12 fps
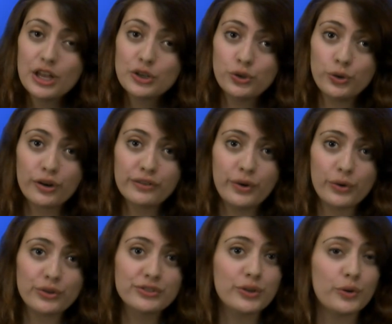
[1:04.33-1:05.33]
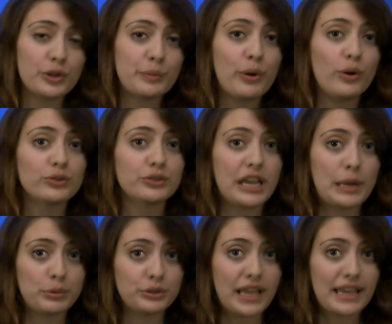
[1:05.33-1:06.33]
New York voters go to the polls on
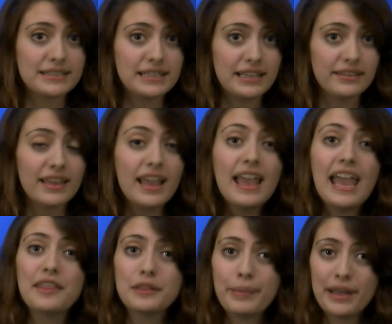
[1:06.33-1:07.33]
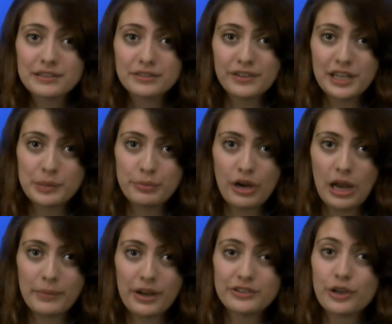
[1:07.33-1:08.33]
April 19th, and the Pennsylvania
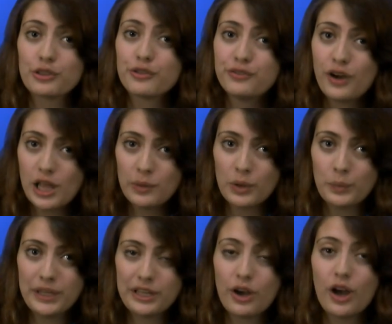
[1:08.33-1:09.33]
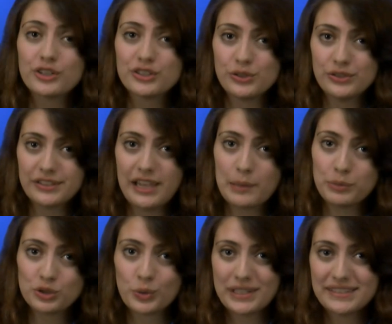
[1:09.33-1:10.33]
primaries are the following week on Tuesday, April
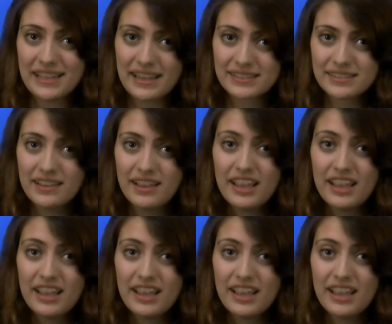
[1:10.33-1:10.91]
26th.